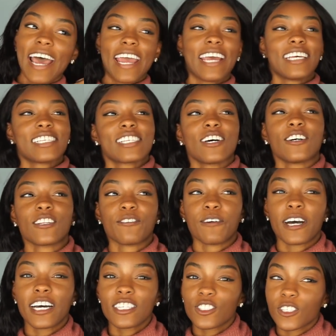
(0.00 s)
And so The
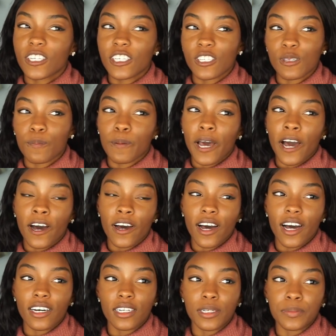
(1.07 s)
one hundred is about
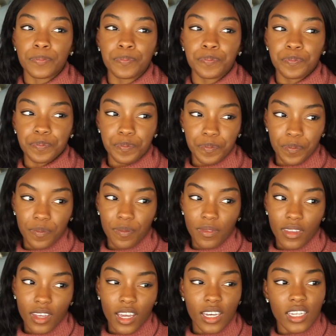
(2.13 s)
um,
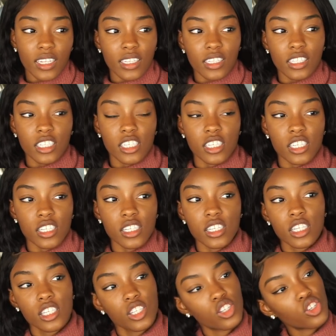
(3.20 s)

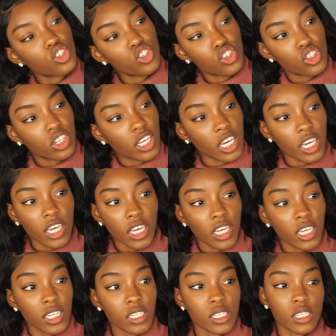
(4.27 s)
these
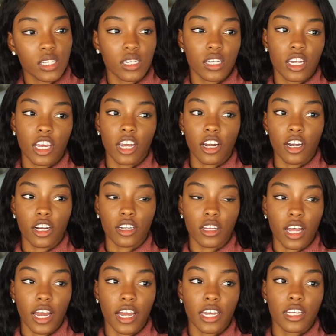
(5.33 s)
kids. They're
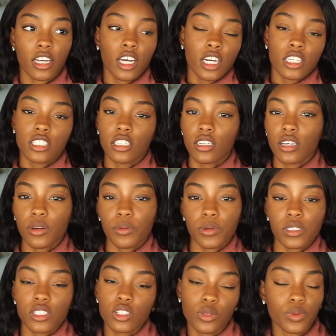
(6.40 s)
like
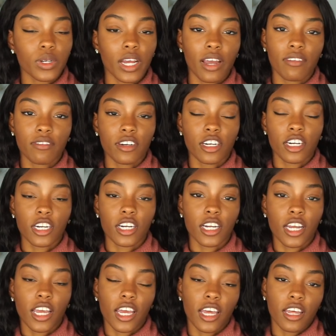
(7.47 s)
delinquents or whatever,
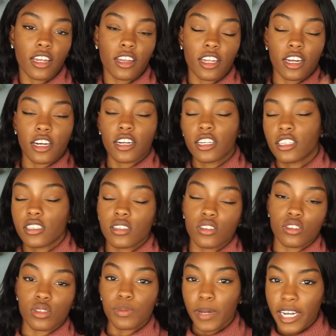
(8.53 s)
and they're in this
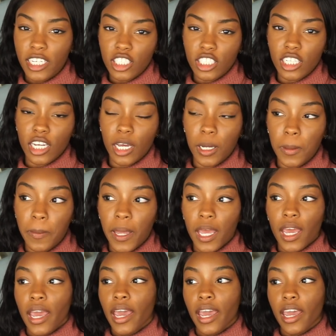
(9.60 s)
little spaceship,
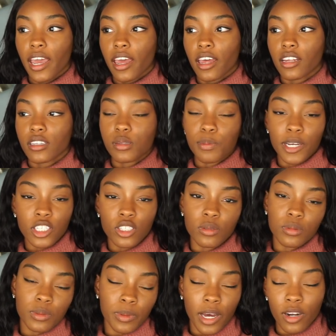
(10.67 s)
and the
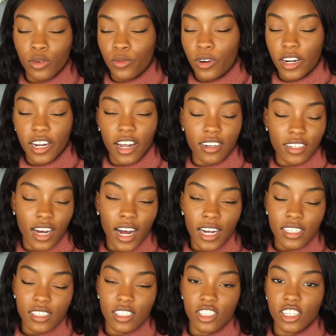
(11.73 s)
spaceship's about to run out of
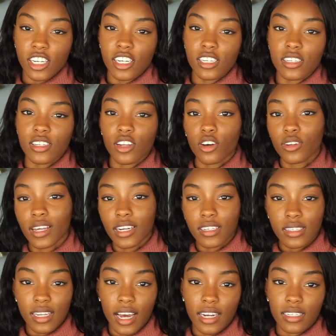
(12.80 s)
oxygen, so they
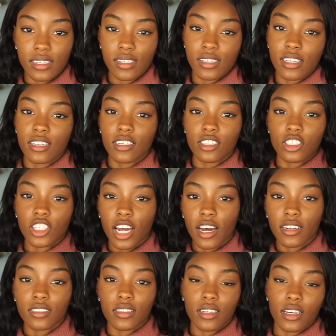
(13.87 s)
decide to send the
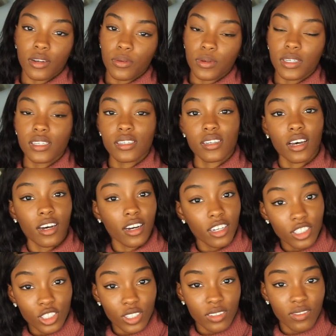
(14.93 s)
child delinquents, a
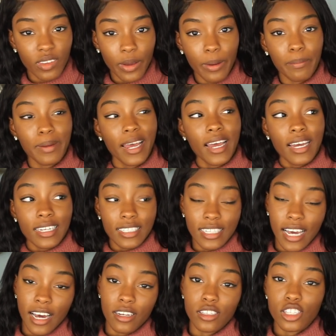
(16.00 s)
hundred of them,
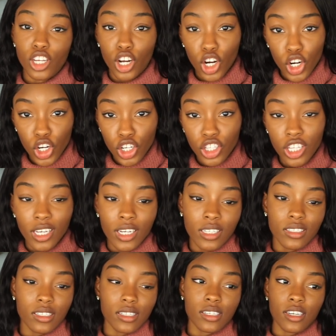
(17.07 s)
down to Earth
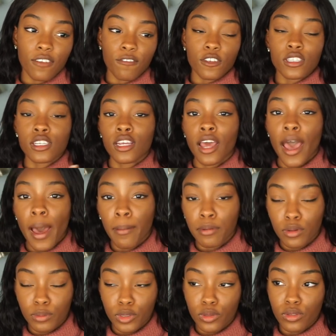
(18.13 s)
to see if it's
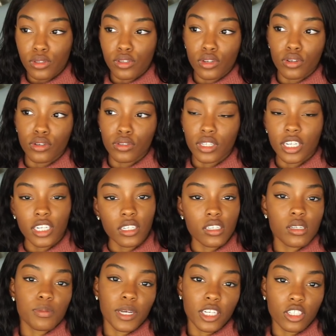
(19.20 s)
inhabitable. So they're in
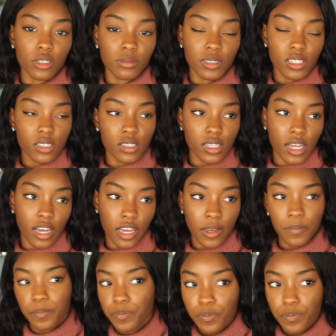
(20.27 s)
this spaceship. This is like